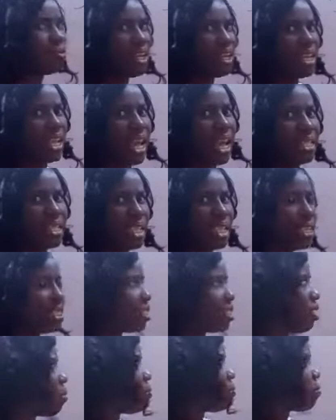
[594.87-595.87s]
did we get here?
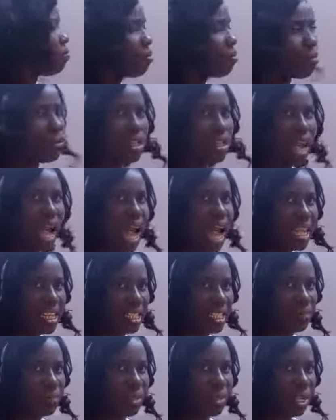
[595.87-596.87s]
Some people would
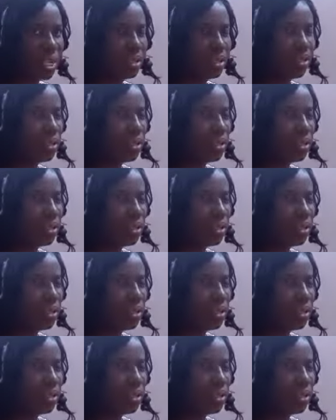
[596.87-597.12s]
ask me,